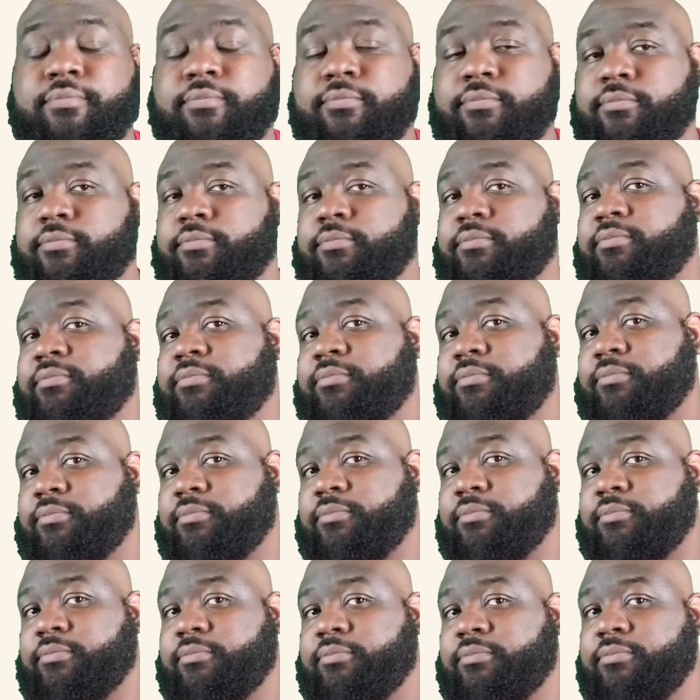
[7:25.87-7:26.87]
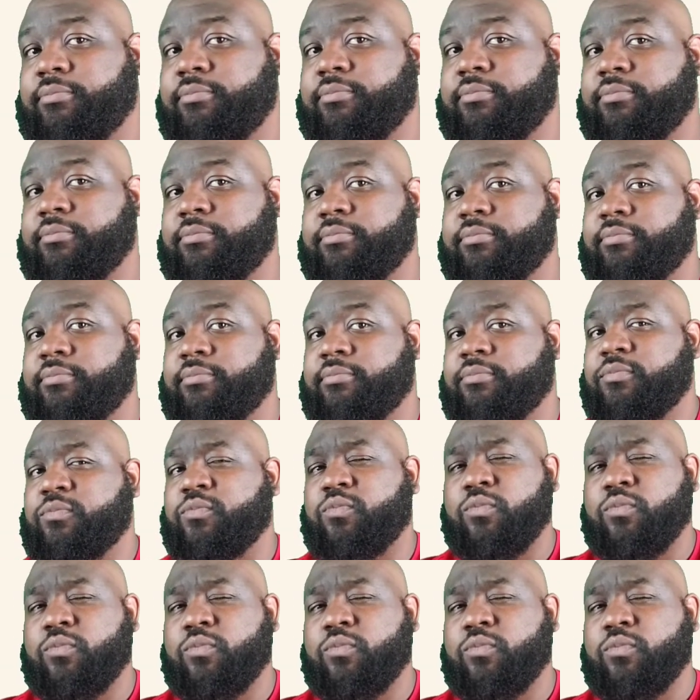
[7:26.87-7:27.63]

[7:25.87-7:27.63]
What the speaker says: Nothing is said.